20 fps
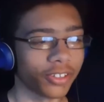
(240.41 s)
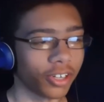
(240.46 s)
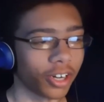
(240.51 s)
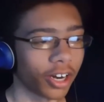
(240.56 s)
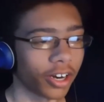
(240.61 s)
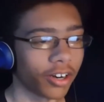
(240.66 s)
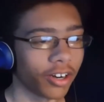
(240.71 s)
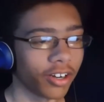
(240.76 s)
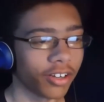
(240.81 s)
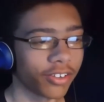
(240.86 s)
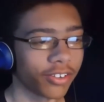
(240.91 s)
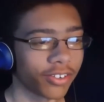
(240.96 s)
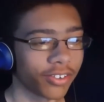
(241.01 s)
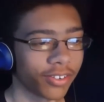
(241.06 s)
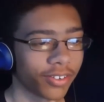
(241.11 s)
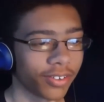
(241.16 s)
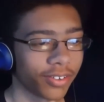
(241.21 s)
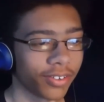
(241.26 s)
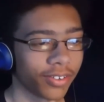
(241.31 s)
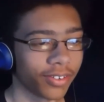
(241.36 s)
Tiaras?
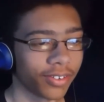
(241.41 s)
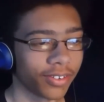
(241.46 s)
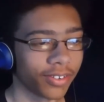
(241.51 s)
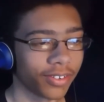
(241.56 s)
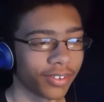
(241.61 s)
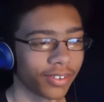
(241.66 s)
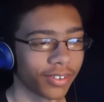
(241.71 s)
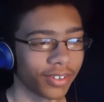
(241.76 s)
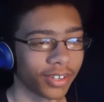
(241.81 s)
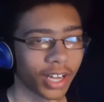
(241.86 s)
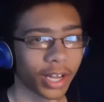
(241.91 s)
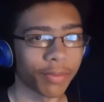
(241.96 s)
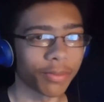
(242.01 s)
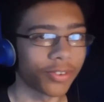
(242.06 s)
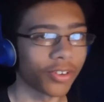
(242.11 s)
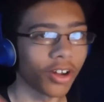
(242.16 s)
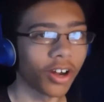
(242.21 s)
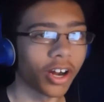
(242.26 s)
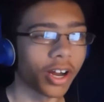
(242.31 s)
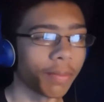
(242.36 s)
I'm
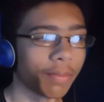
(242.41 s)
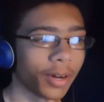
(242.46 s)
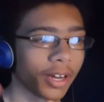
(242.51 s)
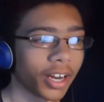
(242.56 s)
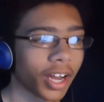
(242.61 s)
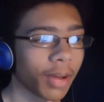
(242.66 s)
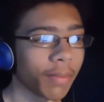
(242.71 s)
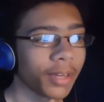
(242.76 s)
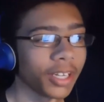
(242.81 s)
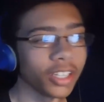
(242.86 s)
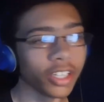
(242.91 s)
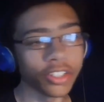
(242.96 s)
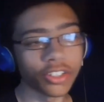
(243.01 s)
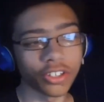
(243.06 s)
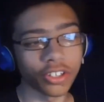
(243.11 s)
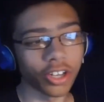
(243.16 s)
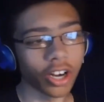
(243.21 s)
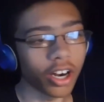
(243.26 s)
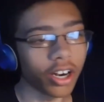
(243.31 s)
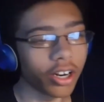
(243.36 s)
sorry, but I mean the
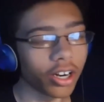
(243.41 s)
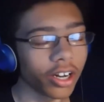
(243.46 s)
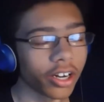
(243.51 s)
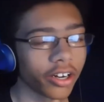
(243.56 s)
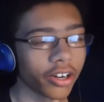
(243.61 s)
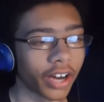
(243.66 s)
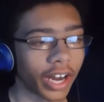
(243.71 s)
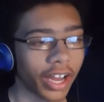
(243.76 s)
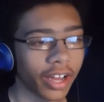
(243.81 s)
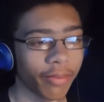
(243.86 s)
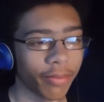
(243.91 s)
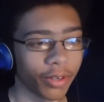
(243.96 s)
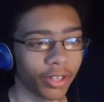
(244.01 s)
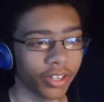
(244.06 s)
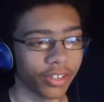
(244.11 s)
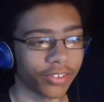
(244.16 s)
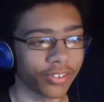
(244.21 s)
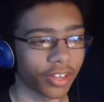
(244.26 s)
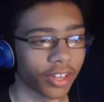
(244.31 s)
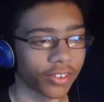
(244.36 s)
tiara on her head
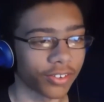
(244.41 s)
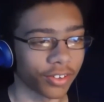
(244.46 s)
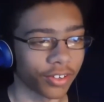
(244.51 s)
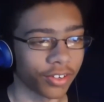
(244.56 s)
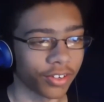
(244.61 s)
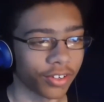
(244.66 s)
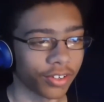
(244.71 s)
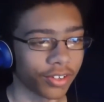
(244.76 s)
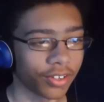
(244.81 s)
really says it.